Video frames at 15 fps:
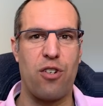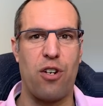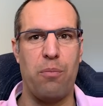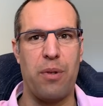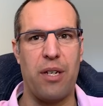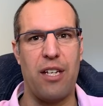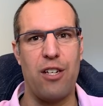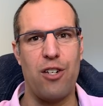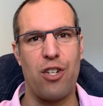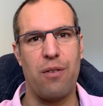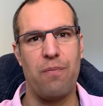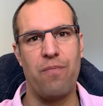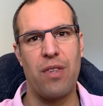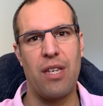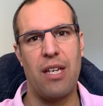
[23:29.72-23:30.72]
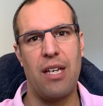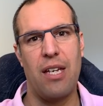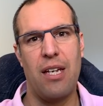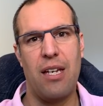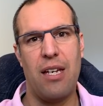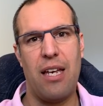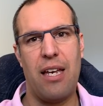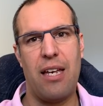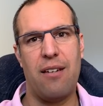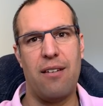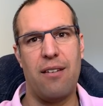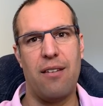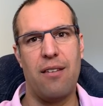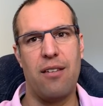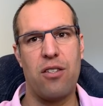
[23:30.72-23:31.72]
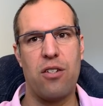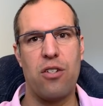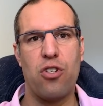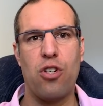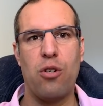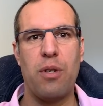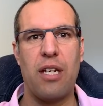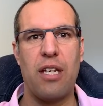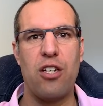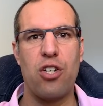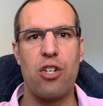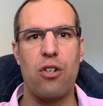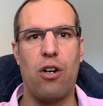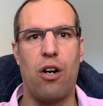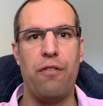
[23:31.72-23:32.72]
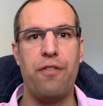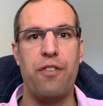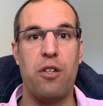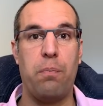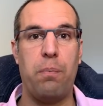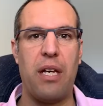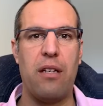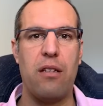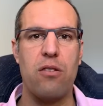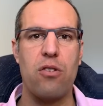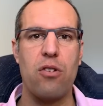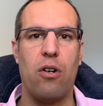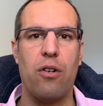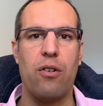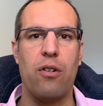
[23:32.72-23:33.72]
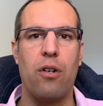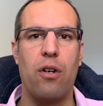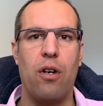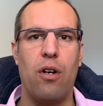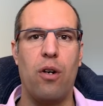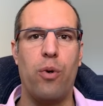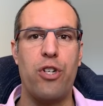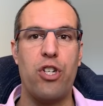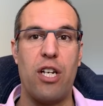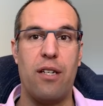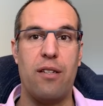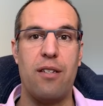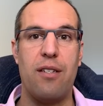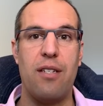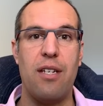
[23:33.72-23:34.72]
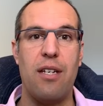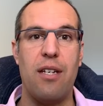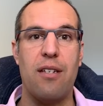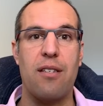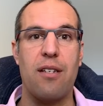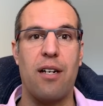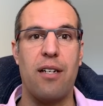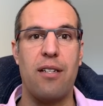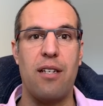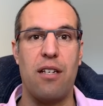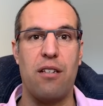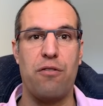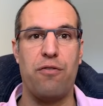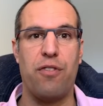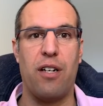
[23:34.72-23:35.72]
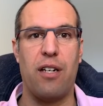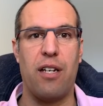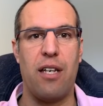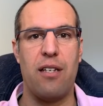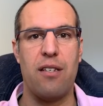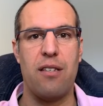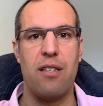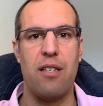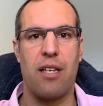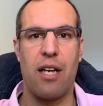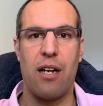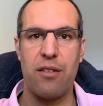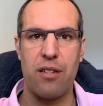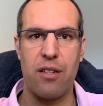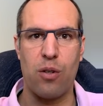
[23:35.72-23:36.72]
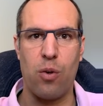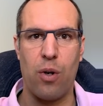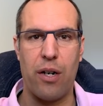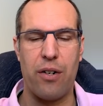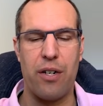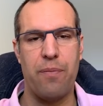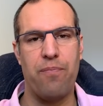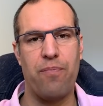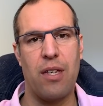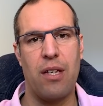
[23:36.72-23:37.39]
combination? And this determination often depends on which entity is identified as the accounting acquirer.